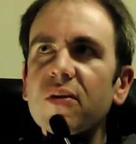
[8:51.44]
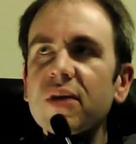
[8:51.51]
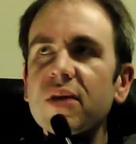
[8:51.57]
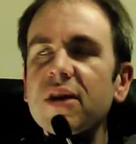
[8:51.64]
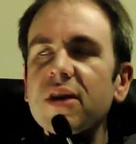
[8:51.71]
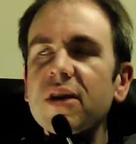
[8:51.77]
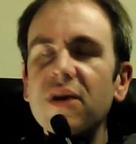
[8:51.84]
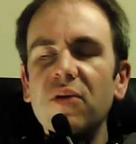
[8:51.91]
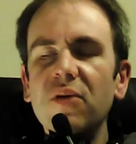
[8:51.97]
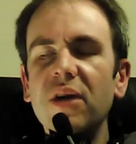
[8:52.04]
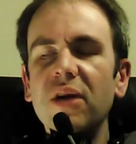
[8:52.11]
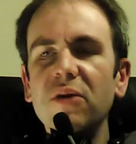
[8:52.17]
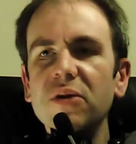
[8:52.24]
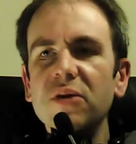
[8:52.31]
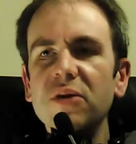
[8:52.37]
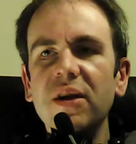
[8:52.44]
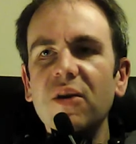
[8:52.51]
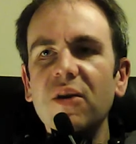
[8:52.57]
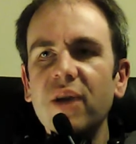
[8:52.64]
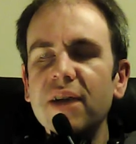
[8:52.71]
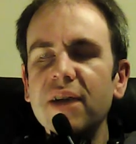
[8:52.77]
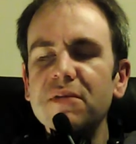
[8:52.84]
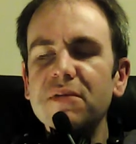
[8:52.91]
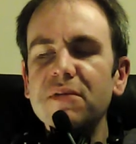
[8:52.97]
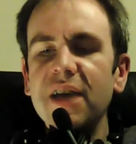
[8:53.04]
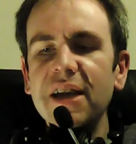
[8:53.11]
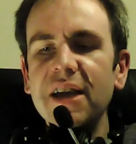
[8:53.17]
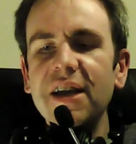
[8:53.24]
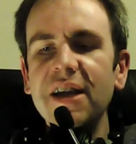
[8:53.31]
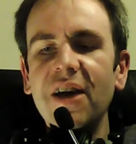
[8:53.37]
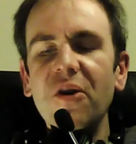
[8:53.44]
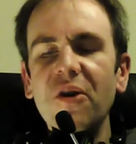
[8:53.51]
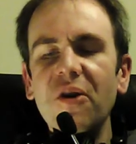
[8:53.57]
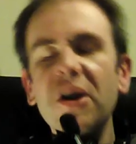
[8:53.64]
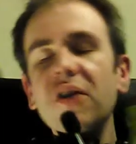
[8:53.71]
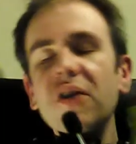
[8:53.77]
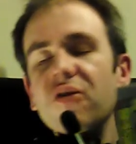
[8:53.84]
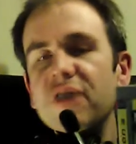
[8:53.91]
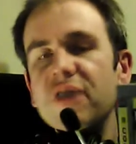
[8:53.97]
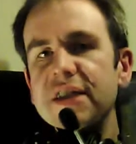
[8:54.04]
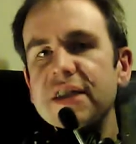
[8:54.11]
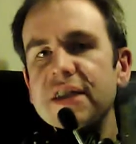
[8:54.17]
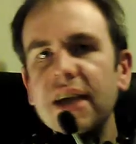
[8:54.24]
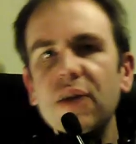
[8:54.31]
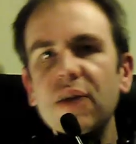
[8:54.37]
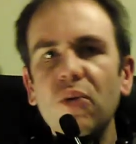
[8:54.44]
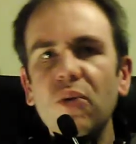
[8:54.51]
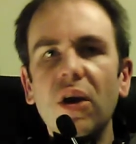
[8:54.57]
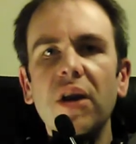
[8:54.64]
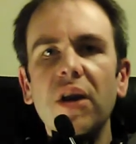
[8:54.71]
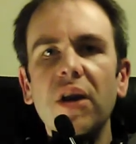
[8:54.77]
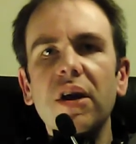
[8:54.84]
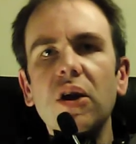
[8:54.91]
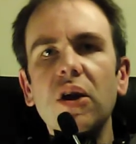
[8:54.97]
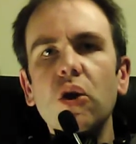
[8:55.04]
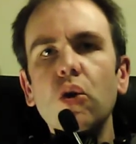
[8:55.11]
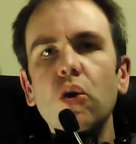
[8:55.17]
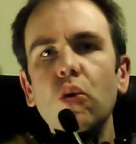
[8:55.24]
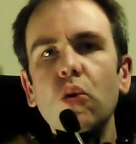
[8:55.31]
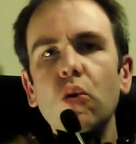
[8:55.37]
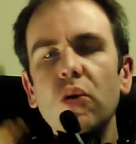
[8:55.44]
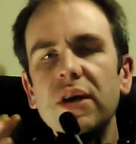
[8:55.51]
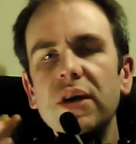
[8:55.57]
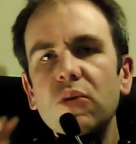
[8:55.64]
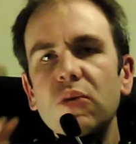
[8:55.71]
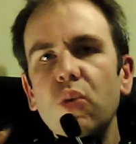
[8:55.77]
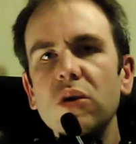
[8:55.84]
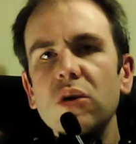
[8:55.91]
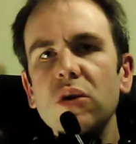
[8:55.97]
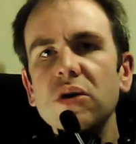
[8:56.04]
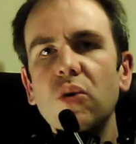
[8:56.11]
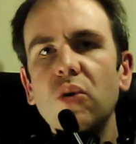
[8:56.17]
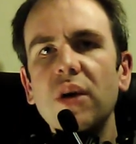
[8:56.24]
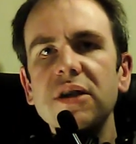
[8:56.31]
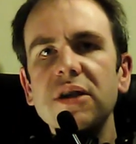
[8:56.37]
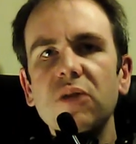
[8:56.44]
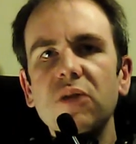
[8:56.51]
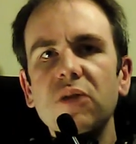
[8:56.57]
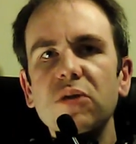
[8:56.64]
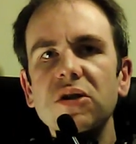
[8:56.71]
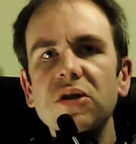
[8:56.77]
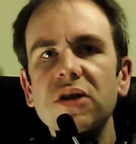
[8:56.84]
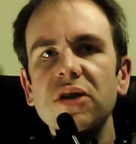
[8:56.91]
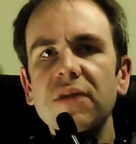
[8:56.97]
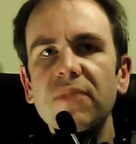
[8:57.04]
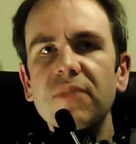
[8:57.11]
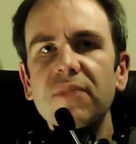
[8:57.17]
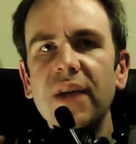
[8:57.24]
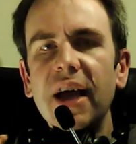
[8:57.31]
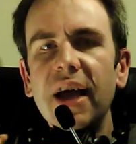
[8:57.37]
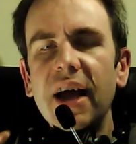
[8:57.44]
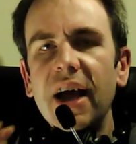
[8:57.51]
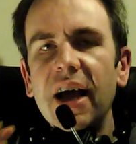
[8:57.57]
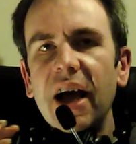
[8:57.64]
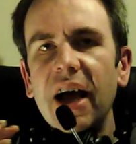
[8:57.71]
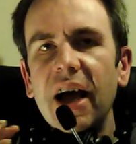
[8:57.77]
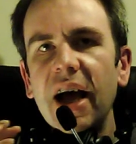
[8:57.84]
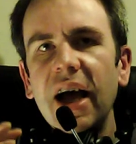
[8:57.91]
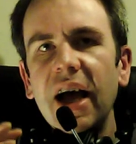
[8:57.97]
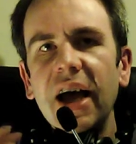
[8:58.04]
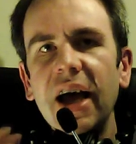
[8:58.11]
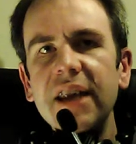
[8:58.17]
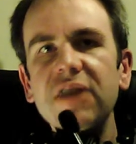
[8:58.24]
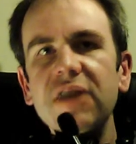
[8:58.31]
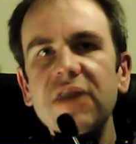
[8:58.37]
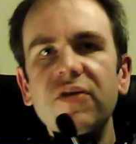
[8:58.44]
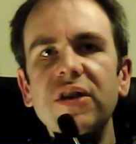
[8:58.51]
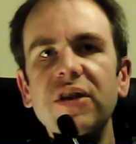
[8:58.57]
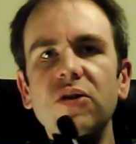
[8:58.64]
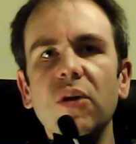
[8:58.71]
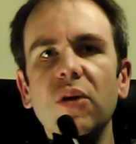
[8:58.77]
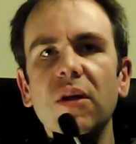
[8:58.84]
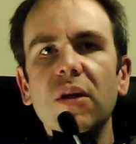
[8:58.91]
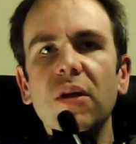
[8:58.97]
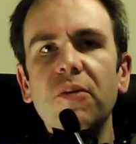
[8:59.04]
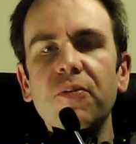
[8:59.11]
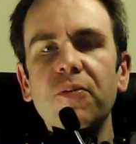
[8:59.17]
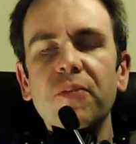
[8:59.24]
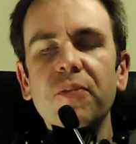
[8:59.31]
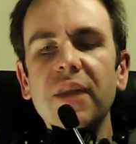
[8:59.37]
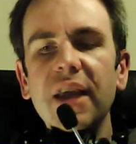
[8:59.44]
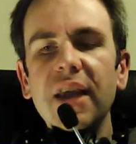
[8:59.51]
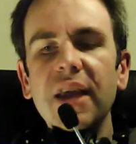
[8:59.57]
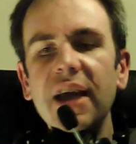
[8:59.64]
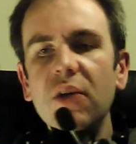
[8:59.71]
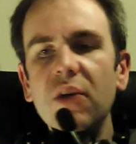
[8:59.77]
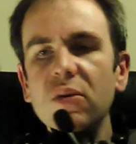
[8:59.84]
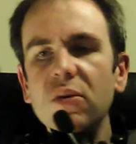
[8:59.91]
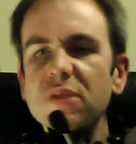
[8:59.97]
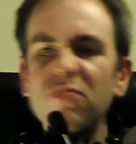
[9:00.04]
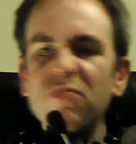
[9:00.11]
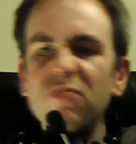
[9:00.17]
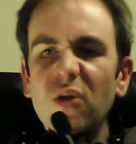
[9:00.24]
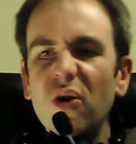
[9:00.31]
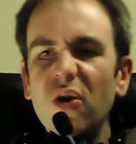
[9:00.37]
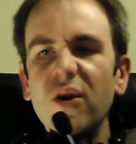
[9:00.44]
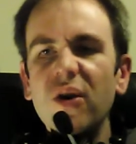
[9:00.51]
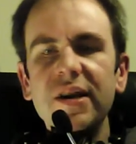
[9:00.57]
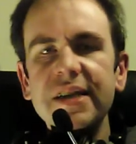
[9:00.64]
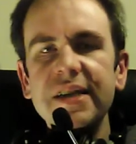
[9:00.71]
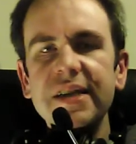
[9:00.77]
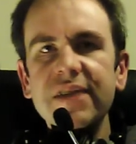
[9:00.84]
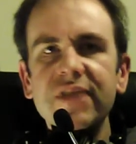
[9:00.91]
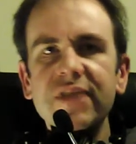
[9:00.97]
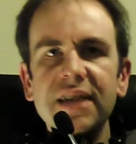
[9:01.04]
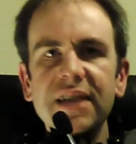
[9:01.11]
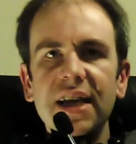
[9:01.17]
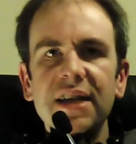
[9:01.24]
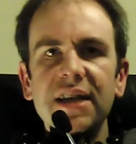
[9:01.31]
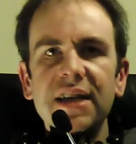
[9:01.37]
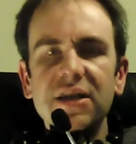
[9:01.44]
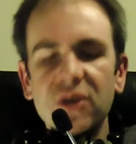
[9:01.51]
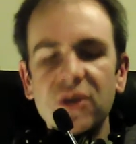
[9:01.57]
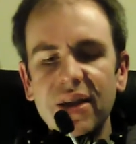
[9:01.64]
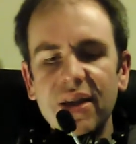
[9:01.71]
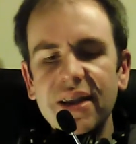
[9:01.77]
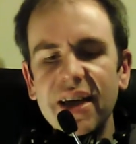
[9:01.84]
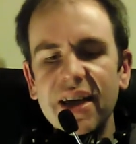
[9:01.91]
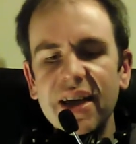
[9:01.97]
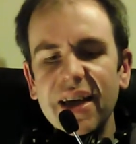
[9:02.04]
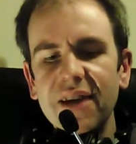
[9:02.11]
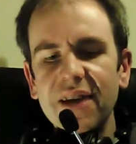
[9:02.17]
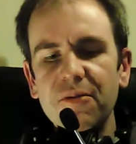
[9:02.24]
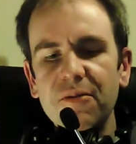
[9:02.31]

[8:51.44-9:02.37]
you don't know, so I don't know why I keep saying you know. The second one wasn't quite so much an individual, it was more of a standard sort of thing.